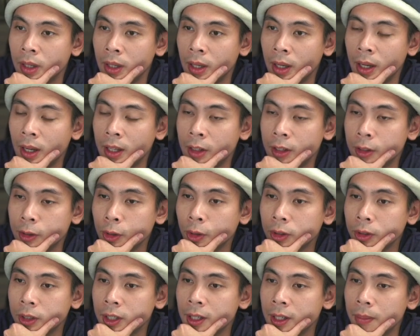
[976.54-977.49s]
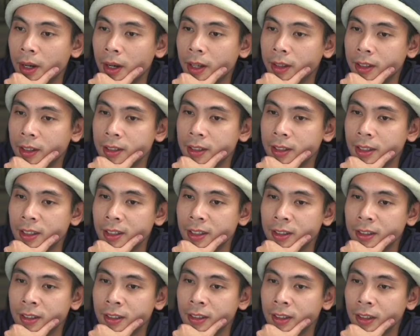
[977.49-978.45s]
And the cool thing about this
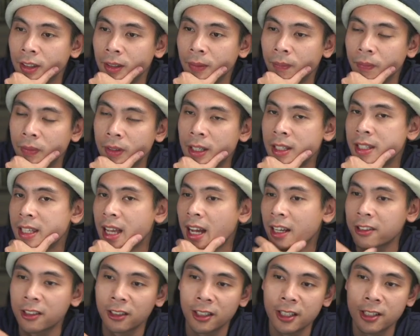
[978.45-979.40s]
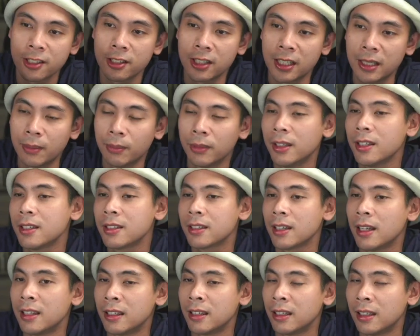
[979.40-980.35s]
is, it's actually seamless,
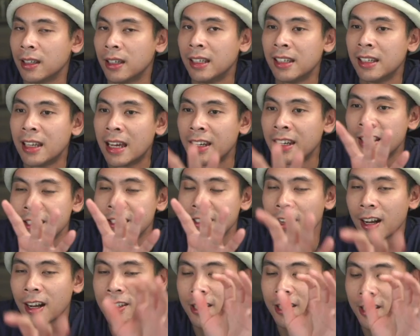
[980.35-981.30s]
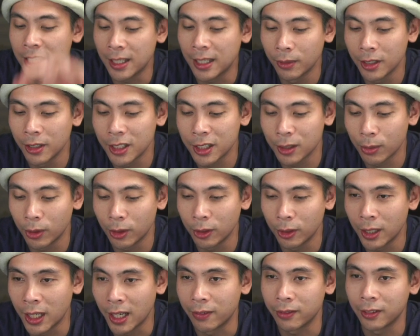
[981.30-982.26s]
and it's not seamless where
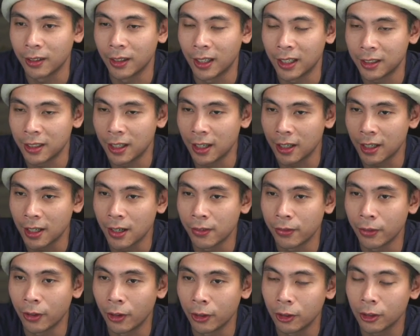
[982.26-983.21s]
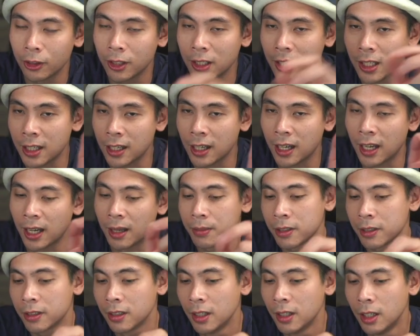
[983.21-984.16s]
you have to like take off all your
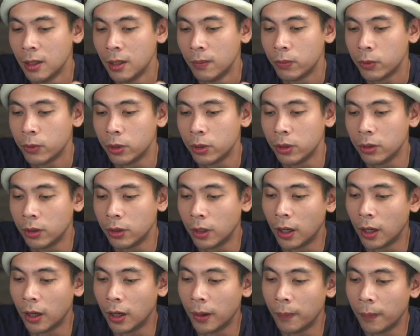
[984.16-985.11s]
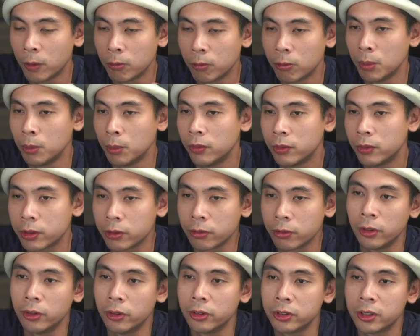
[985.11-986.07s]
keycaps to remove
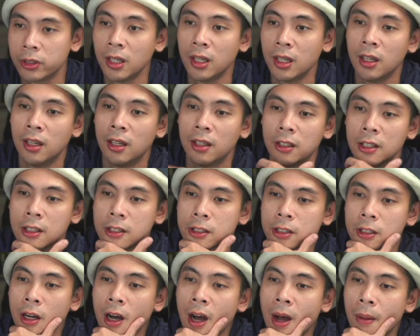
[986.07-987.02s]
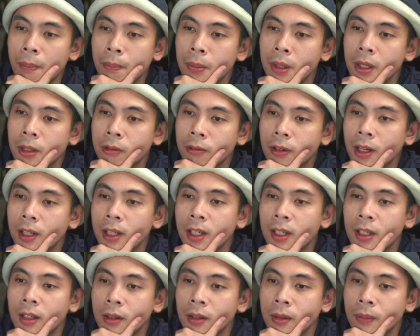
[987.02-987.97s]
screws. This top bit right
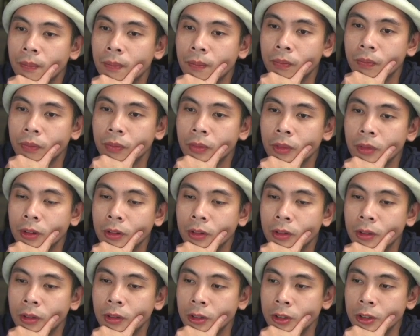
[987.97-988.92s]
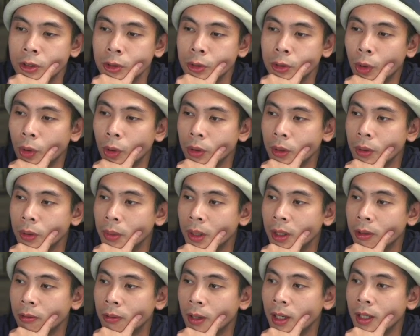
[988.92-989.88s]
here, this golden
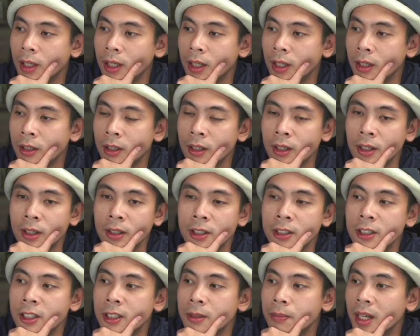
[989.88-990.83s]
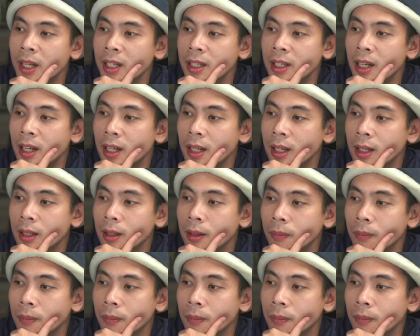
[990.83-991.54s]
bit right here, this is magnetic.